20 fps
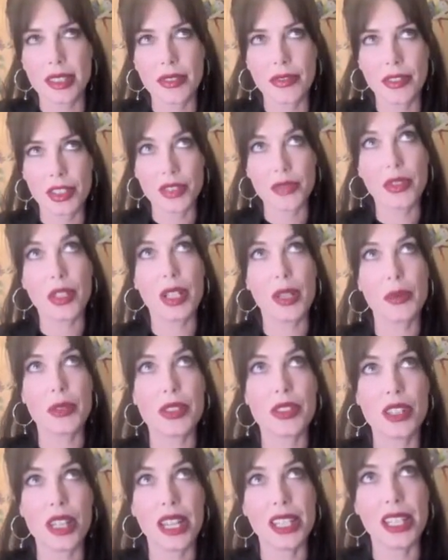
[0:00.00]
first of all, I
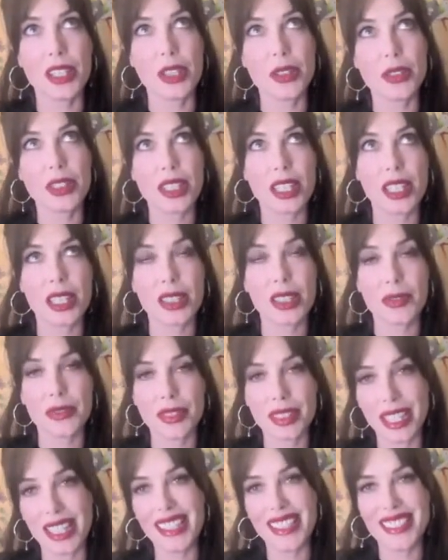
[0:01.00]
was diagnosed kind of
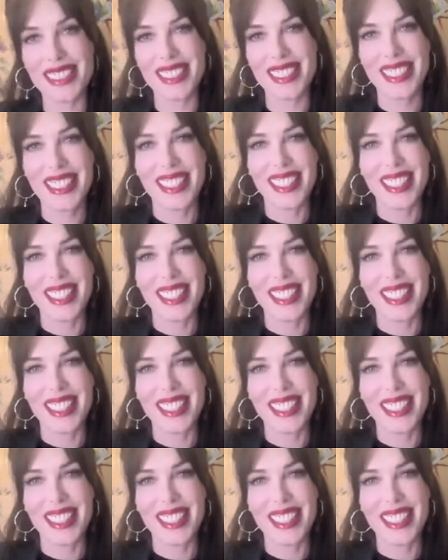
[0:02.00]
late,